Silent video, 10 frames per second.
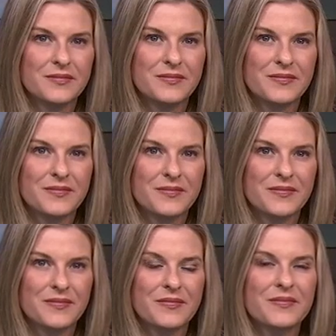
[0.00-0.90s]

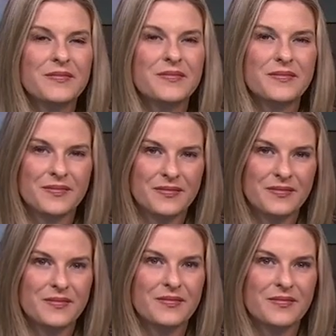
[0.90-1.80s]

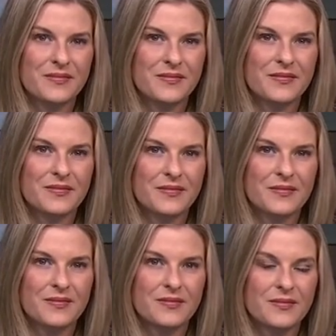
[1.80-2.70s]

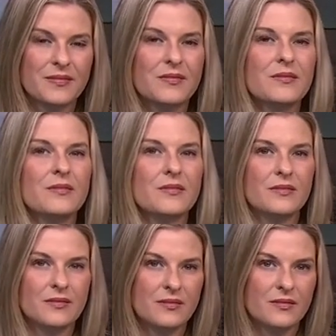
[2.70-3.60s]

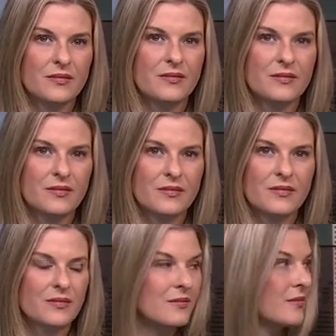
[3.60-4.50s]

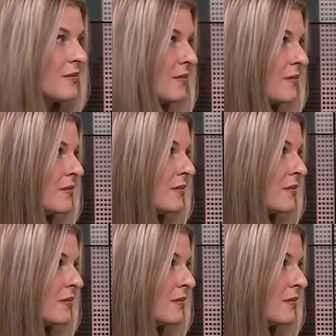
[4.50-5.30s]
(silent)